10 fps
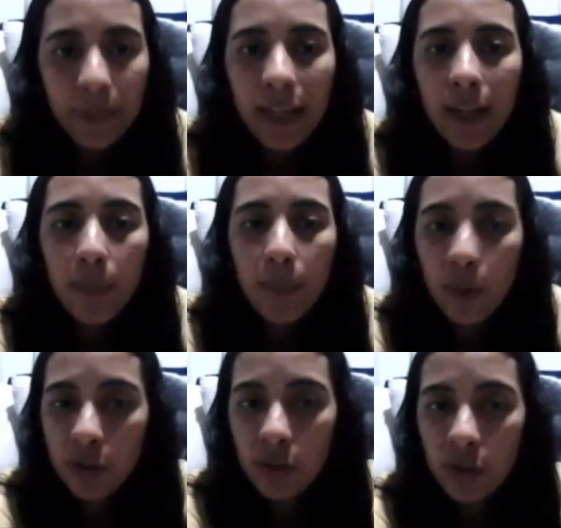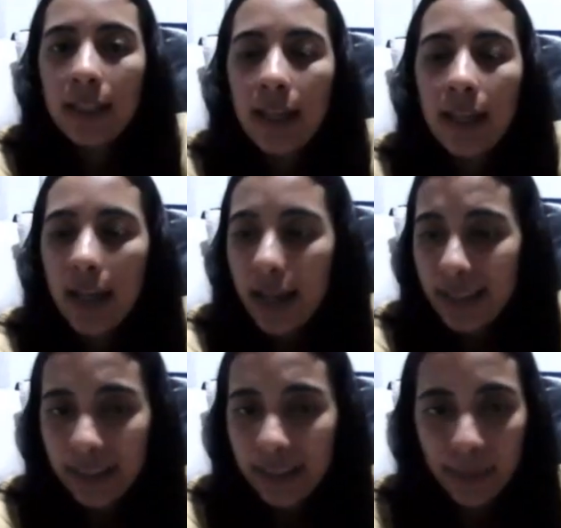approach
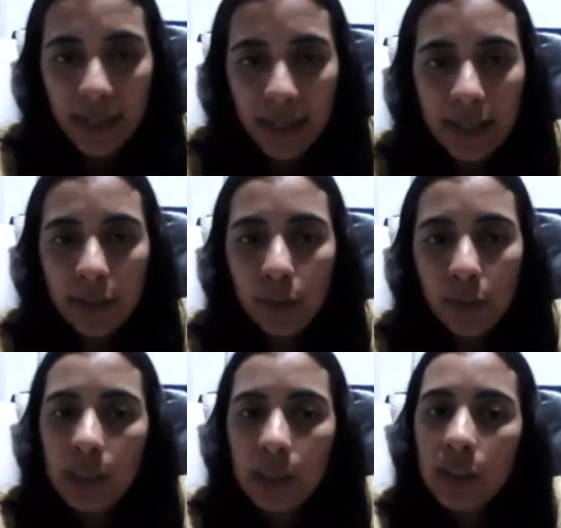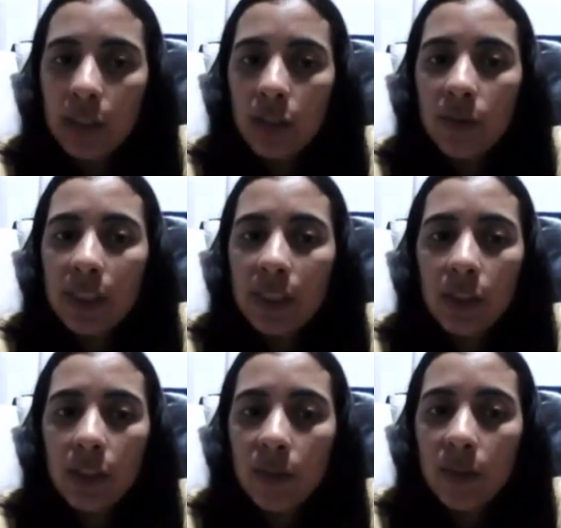that's based to teach
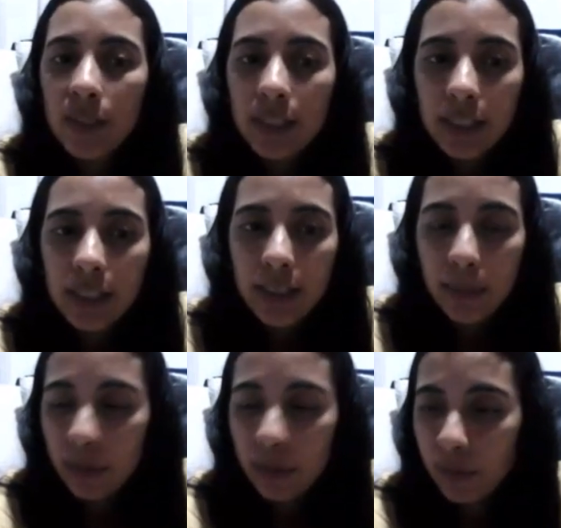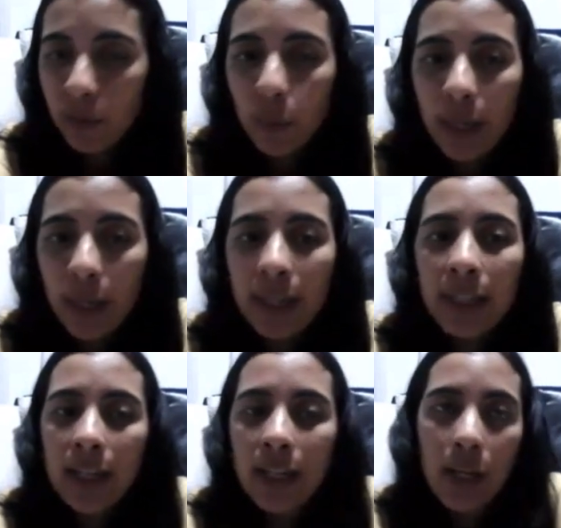children in a meaningful
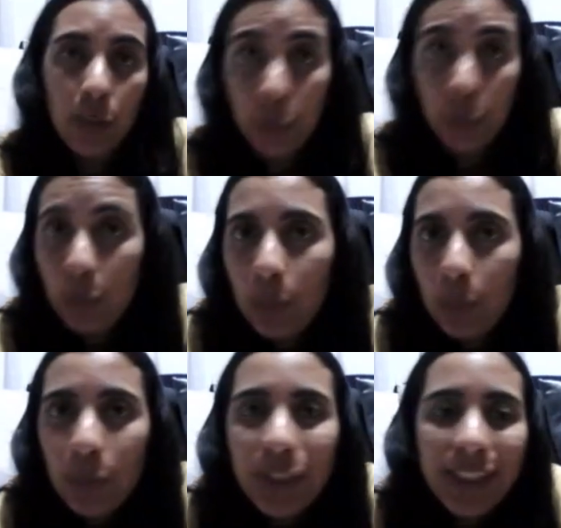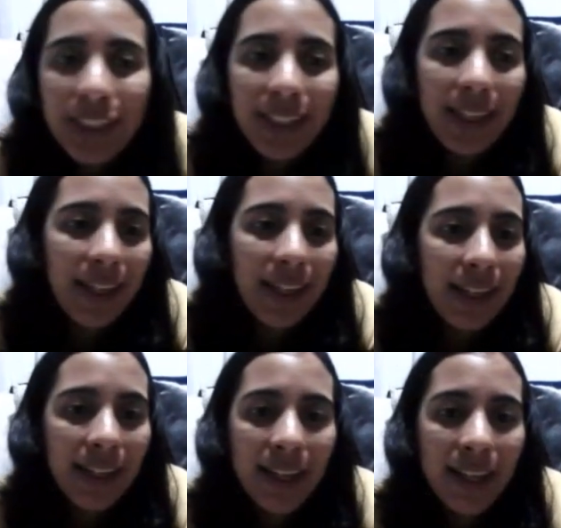way to
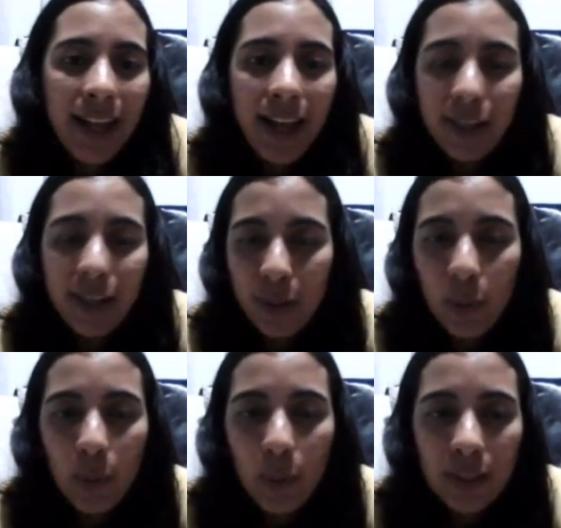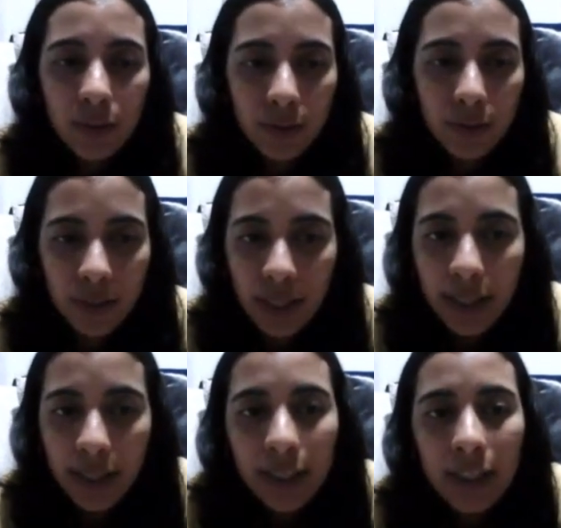communicate and know what to
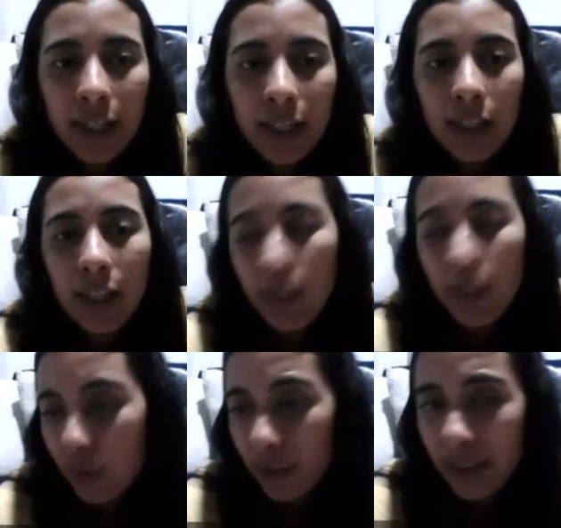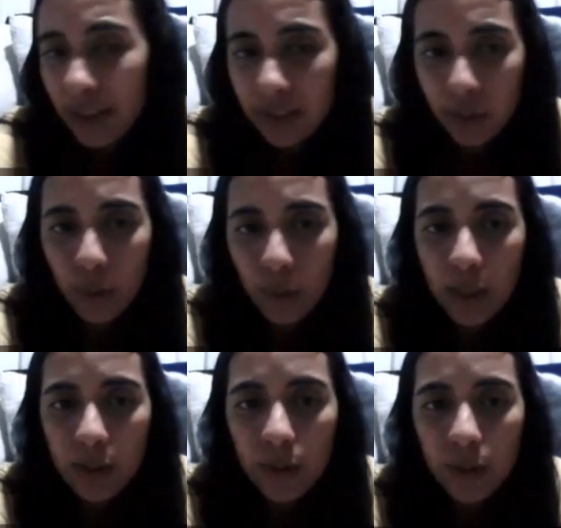say in everyday
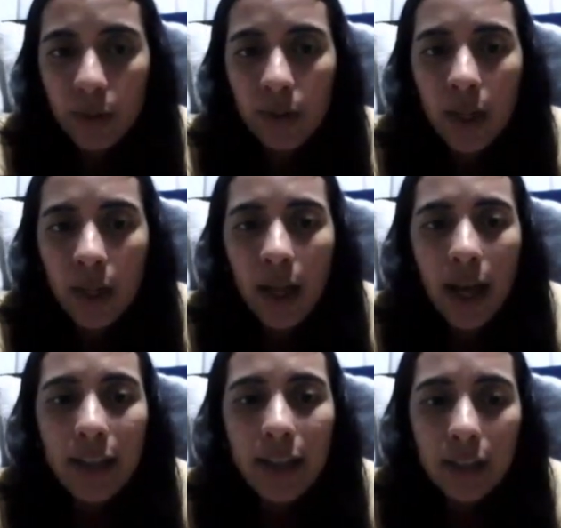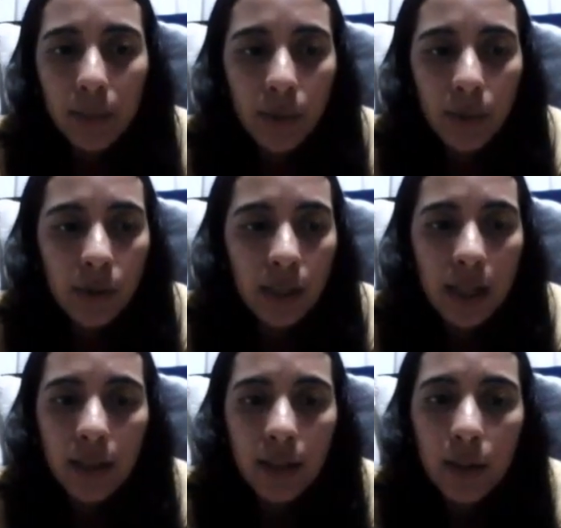situations. And this approach
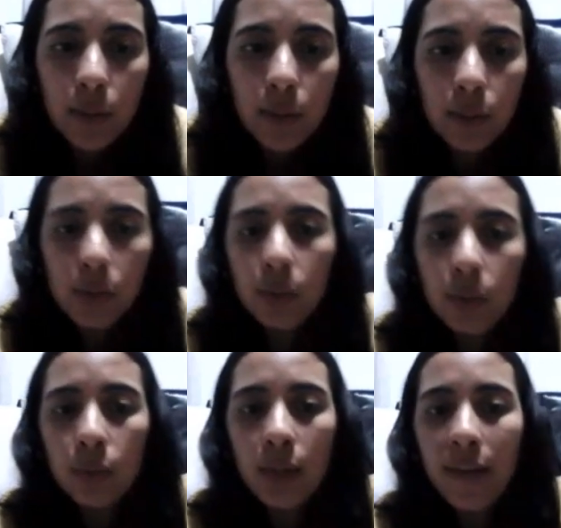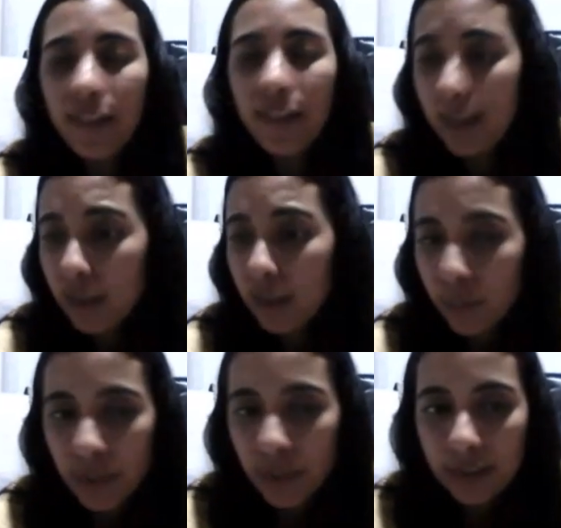allows you to have a lot of
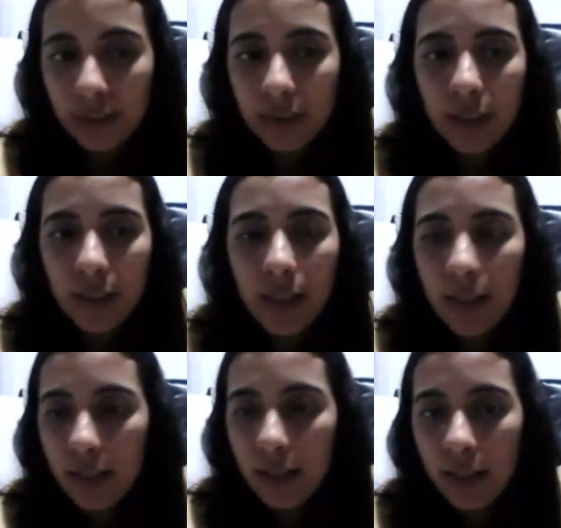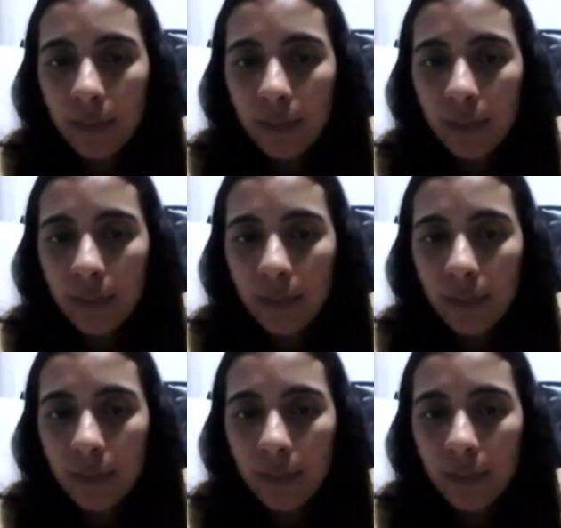practice and